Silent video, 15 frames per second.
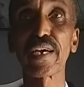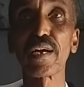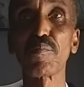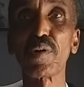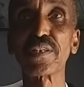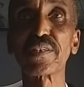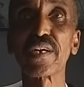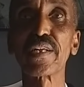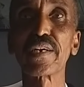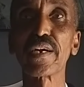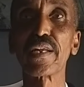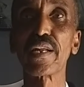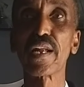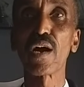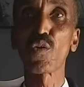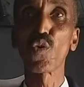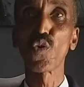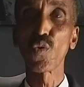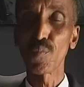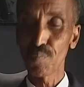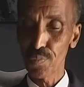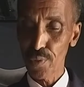my training in
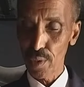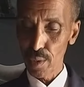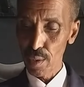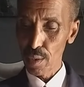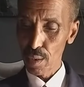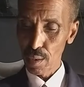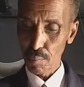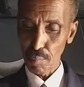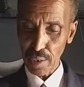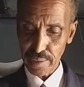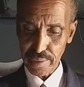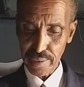Nakuru. But